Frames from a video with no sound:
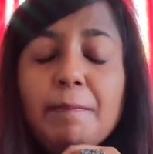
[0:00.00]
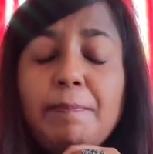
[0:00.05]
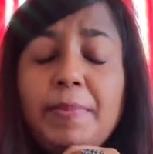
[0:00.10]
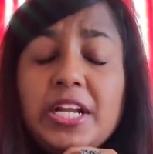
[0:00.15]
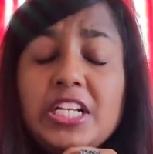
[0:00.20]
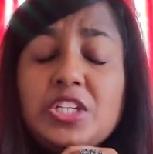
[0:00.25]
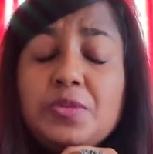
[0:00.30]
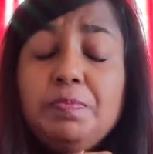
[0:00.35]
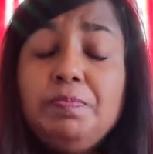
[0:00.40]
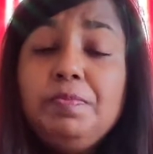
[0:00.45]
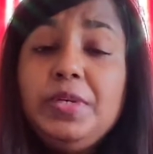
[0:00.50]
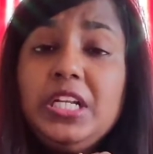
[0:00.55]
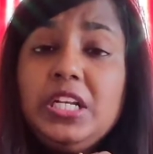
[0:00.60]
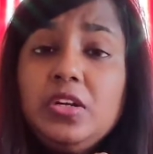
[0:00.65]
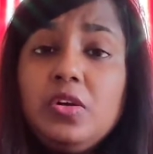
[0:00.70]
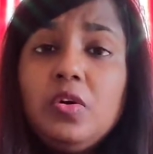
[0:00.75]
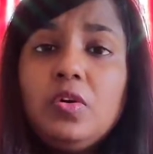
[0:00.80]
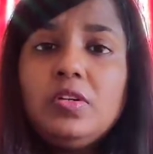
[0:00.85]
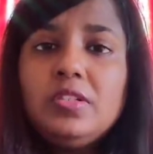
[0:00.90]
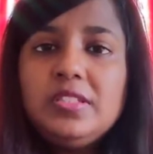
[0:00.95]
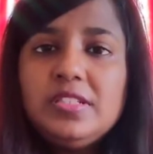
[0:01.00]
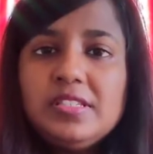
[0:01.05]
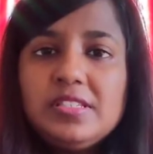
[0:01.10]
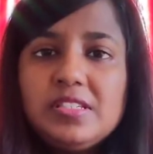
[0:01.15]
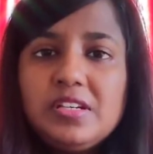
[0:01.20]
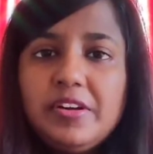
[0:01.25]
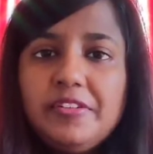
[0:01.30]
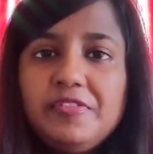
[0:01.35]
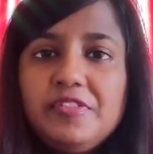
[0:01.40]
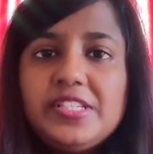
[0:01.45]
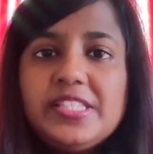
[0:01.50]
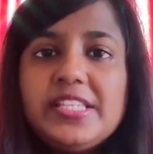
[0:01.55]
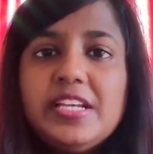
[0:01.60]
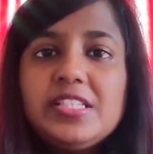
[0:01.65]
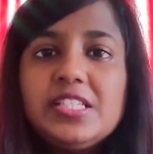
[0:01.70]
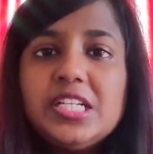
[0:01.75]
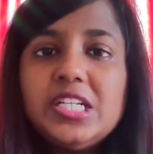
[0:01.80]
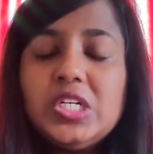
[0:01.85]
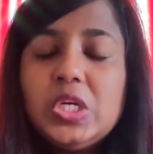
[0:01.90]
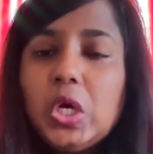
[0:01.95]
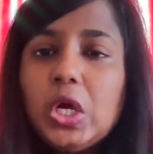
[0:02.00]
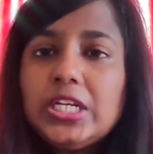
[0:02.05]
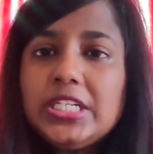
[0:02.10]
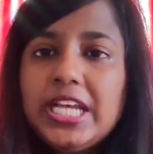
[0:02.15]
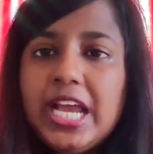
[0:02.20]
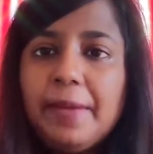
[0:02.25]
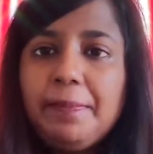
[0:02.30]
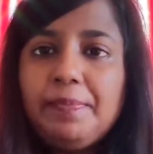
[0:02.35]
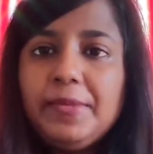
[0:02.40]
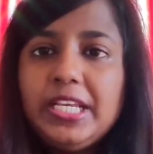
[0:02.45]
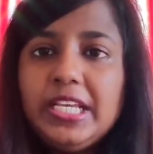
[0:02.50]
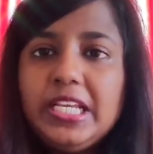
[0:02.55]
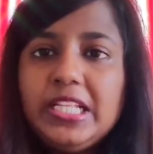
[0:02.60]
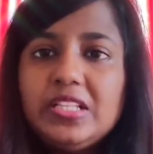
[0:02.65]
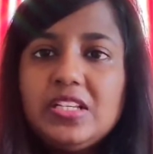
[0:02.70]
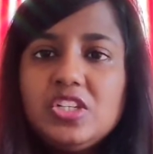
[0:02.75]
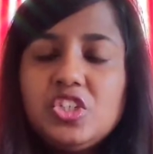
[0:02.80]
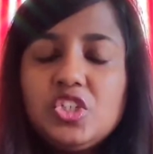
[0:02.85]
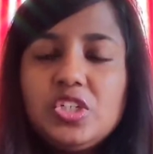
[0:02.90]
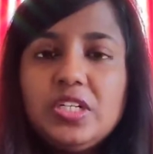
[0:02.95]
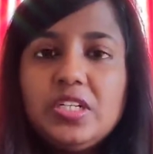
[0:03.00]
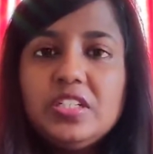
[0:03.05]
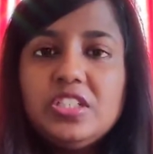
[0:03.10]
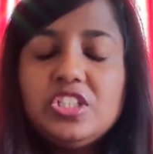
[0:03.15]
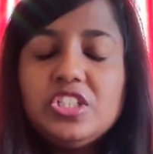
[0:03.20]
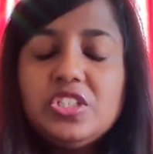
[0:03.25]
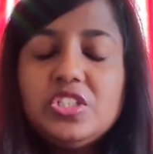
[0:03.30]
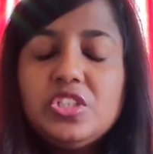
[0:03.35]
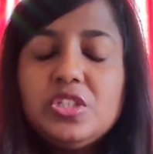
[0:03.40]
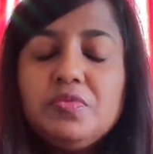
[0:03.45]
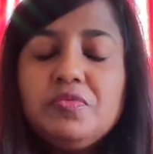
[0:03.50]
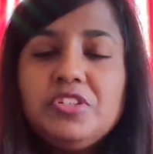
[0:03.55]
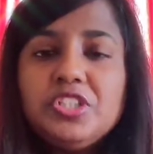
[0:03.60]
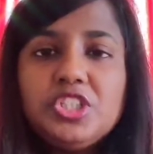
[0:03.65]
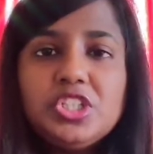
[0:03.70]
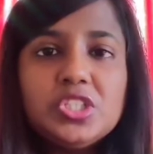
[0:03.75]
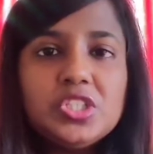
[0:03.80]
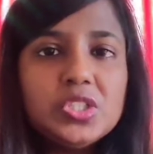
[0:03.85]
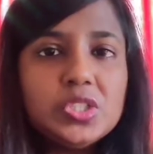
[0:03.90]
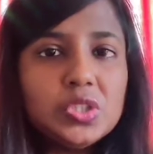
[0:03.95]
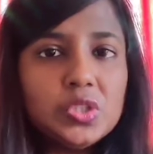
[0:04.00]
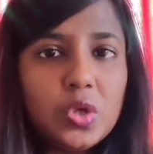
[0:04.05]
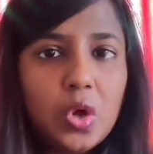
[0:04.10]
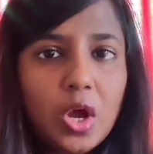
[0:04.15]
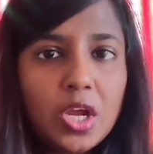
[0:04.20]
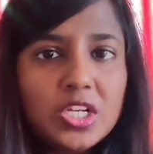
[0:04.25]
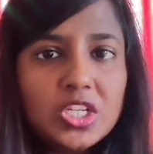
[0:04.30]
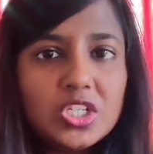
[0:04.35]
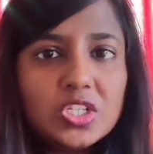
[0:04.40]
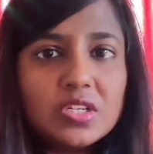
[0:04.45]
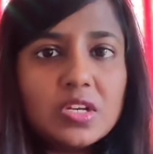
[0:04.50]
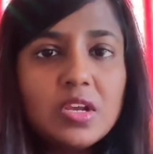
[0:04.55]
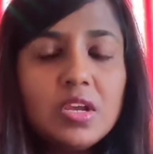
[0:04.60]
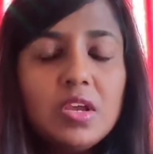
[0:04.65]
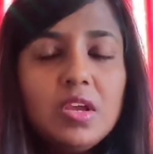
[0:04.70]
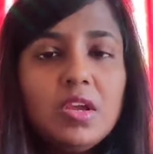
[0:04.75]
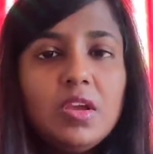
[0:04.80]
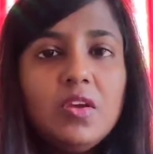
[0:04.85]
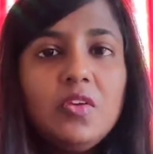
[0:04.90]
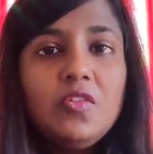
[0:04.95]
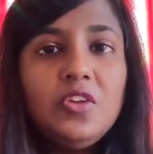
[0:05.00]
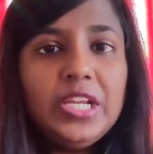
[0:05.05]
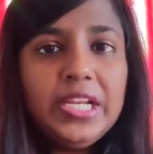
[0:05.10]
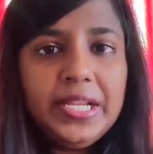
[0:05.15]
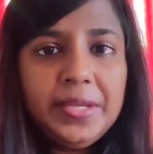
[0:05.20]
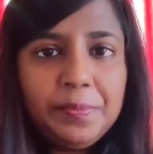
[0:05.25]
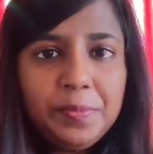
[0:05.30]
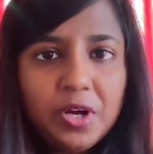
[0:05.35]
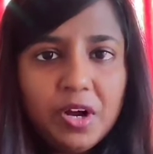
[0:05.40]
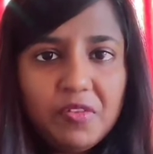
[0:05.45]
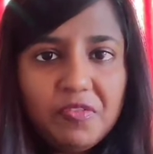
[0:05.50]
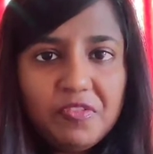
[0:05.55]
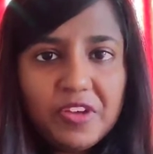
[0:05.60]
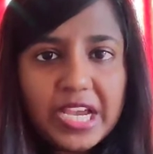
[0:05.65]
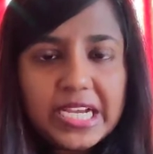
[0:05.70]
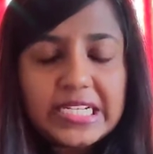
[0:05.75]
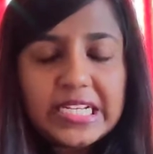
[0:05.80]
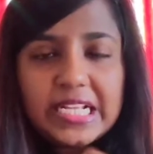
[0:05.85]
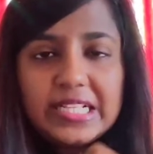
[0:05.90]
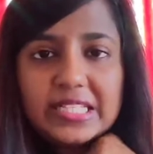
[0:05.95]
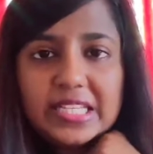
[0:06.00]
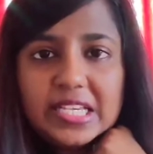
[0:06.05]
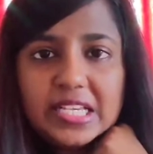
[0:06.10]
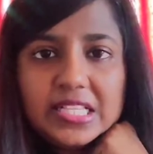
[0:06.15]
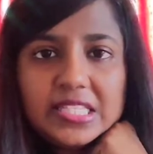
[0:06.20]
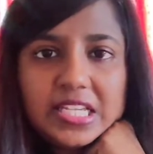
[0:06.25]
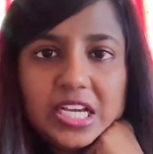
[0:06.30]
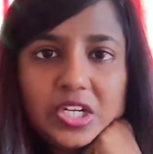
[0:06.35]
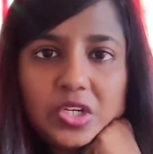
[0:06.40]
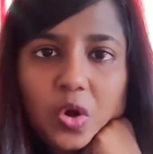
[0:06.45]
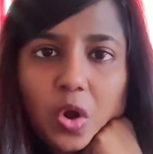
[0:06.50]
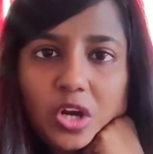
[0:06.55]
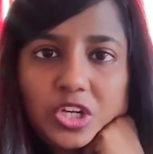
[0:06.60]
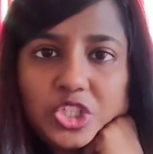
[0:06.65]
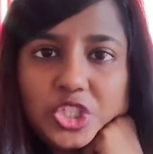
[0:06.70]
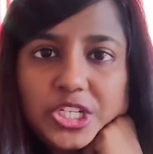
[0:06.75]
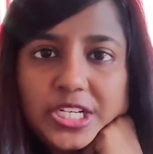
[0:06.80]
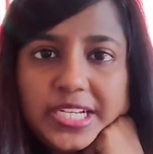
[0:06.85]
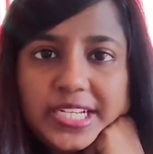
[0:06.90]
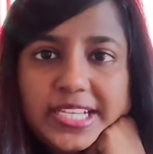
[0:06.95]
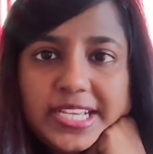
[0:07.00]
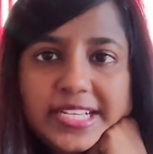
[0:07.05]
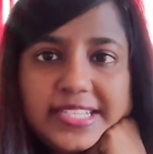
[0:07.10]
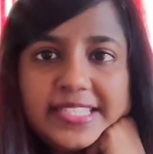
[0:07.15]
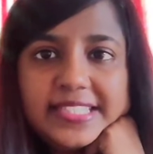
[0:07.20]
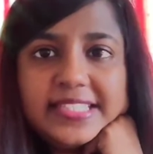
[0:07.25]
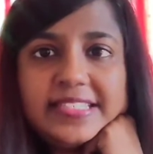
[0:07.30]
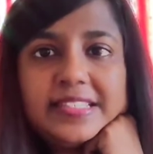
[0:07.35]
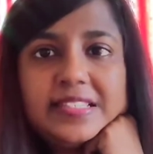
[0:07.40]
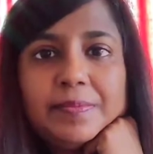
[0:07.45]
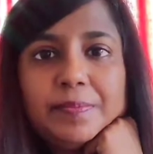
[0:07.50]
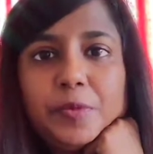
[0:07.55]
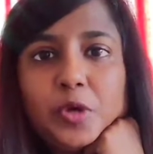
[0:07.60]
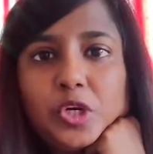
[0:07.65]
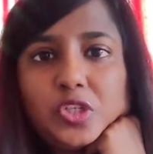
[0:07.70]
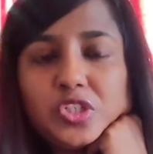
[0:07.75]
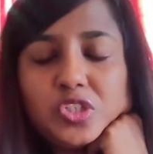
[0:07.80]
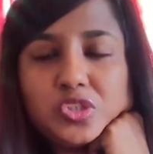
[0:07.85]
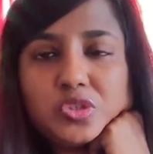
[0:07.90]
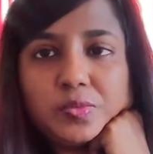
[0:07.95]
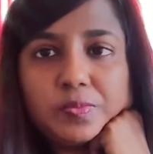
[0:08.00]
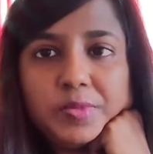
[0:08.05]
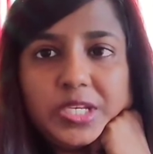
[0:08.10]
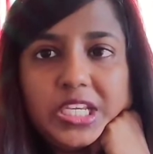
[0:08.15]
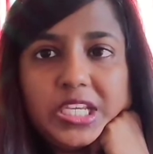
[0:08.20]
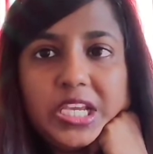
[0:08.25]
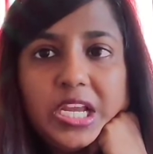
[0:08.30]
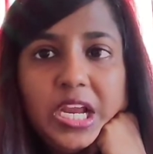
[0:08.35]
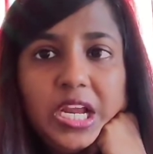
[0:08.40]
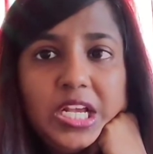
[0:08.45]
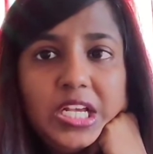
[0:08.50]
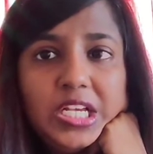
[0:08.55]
but below the surface there's a lot happening in this relationship which is not really perfect, and things are not really as they're supposed to be.